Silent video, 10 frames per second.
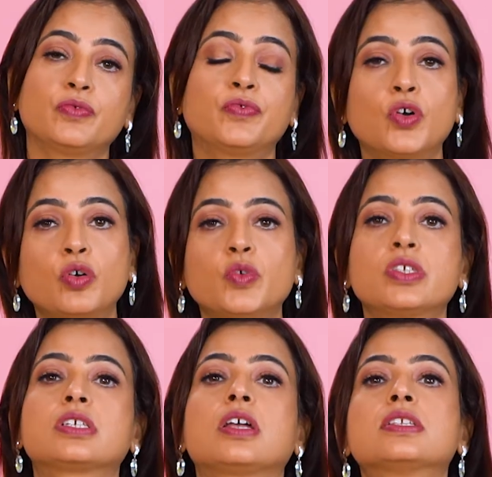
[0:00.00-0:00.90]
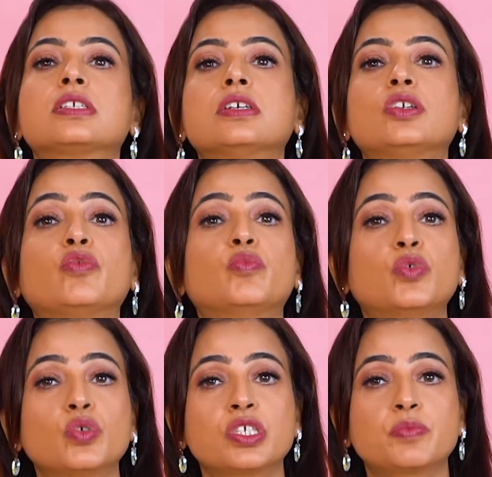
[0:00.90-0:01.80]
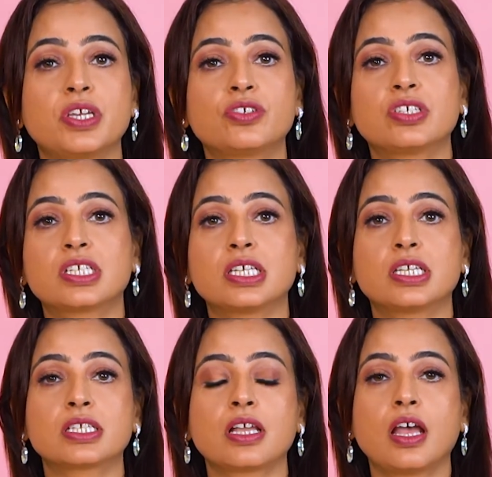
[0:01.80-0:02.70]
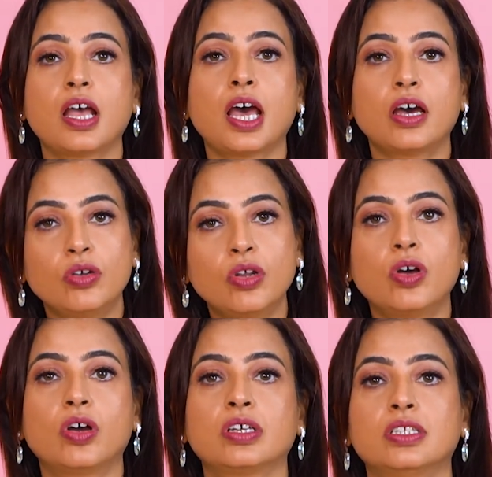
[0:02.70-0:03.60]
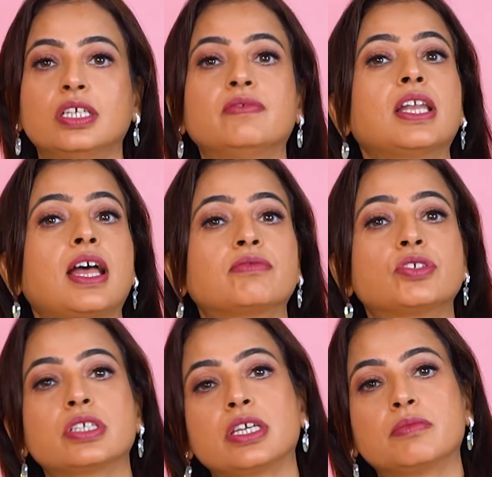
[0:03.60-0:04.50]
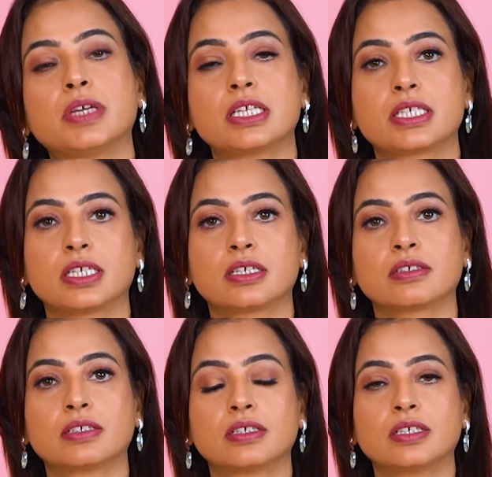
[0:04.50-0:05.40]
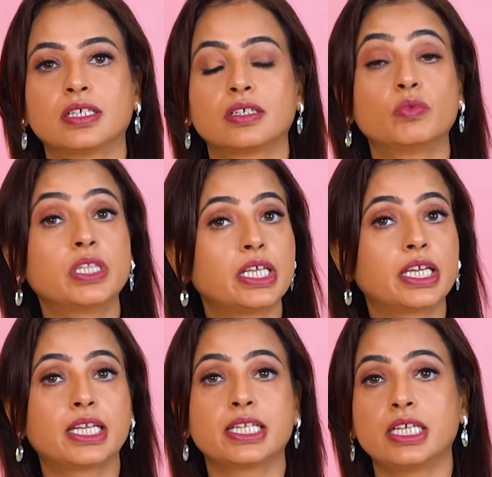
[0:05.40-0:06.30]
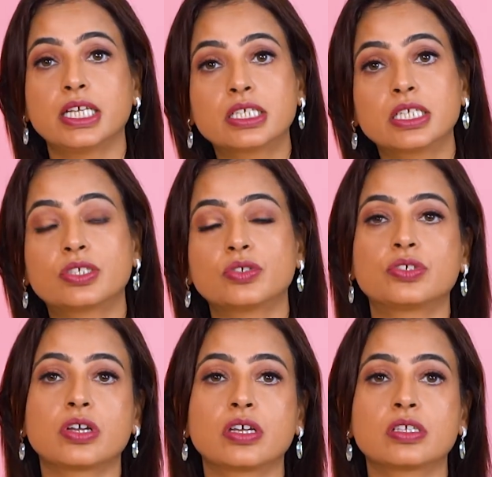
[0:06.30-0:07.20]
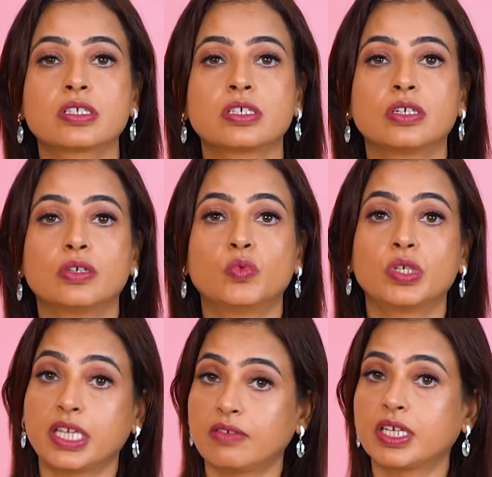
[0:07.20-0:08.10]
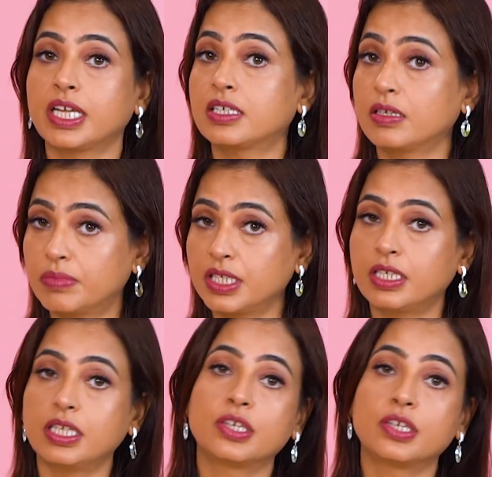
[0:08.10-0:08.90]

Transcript: foremost concern of most patients is how long they will have to take medicine. Will they get addicted to drugs? Would they ever get completely